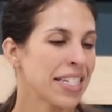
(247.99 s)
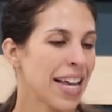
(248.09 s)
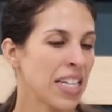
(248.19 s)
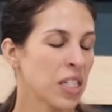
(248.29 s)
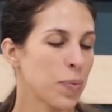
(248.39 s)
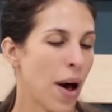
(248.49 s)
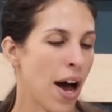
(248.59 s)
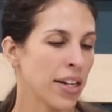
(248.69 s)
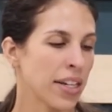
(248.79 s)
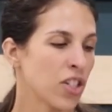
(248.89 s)
Tense
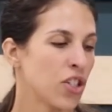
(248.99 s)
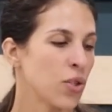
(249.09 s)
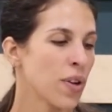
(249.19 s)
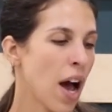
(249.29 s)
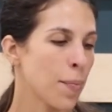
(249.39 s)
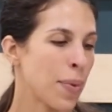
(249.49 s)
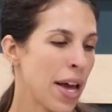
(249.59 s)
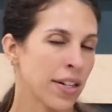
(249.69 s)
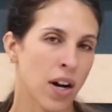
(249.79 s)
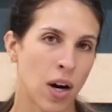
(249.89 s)
body, do not
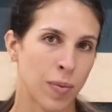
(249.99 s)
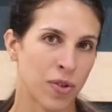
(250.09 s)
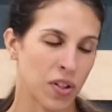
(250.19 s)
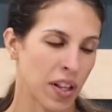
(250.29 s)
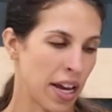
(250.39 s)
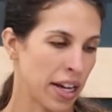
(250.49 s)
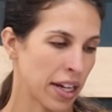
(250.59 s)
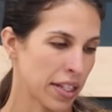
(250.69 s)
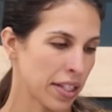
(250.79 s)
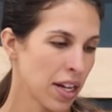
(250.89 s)
bend arms or
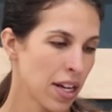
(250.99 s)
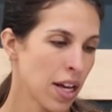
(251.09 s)
legs.